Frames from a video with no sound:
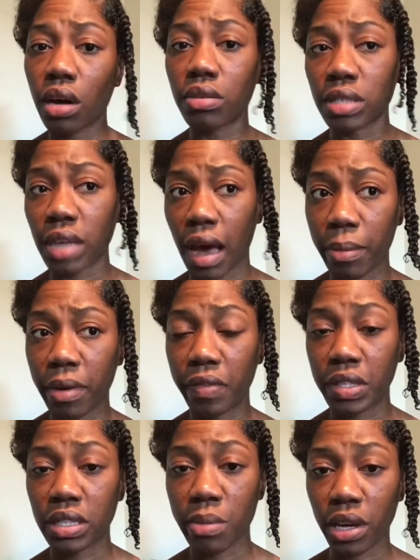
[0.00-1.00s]
on top of
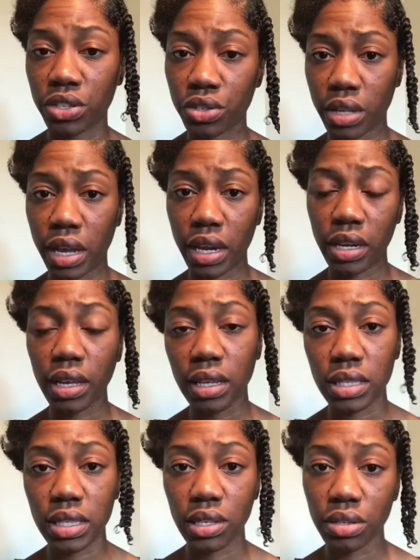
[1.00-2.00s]
it to make sure that
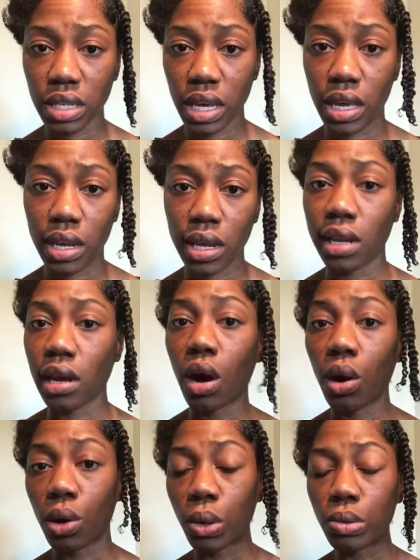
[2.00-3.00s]
it seals in and
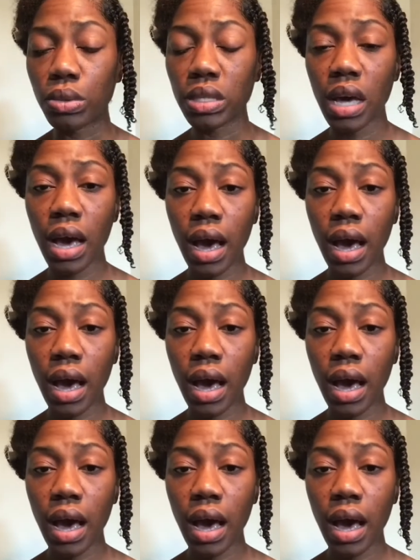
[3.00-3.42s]
holds.